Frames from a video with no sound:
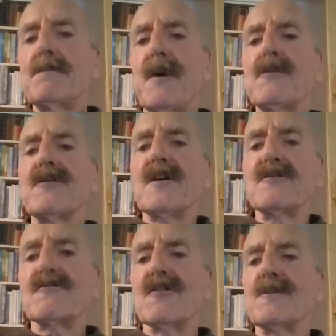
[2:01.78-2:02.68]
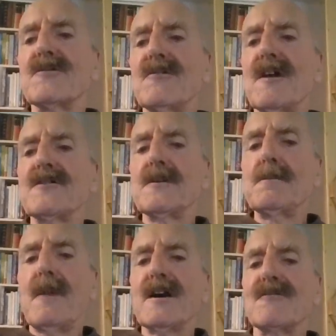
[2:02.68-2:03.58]
Both these groups are under the
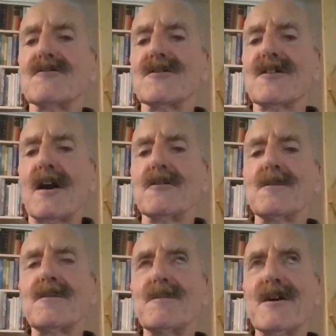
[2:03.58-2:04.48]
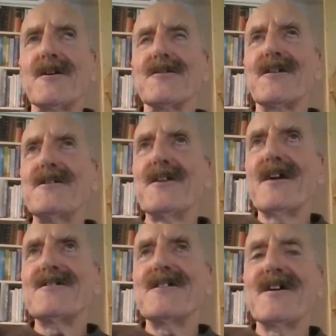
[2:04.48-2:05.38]
microscope because
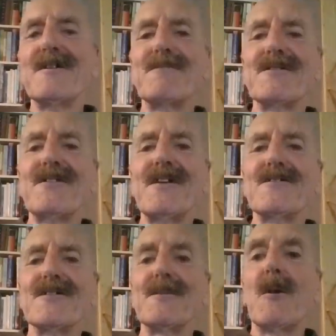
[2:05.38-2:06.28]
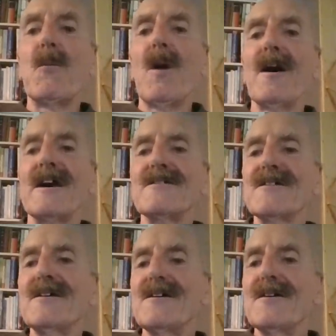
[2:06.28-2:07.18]
99% of them are white,
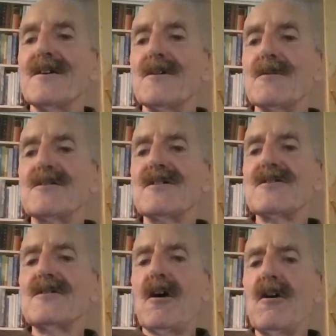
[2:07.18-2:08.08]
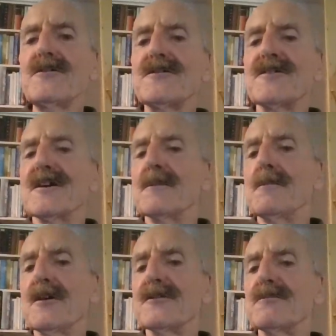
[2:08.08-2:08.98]
which is an oddity in
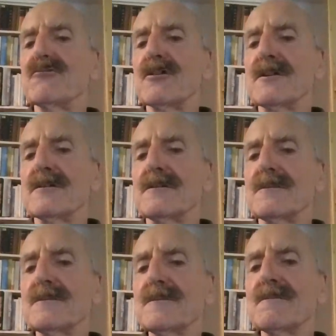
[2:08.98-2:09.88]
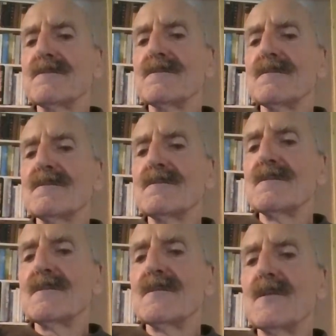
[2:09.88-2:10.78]
modern Britain.
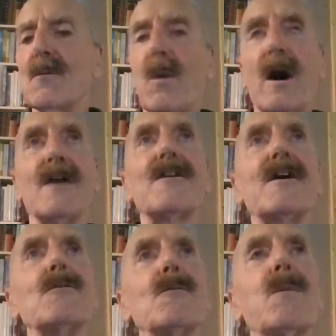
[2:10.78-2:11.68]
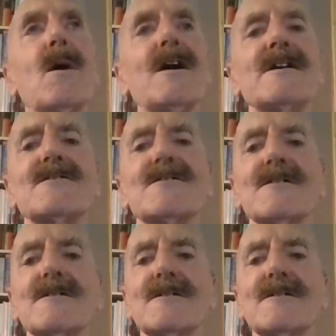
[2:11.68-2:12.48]
Why are they all white?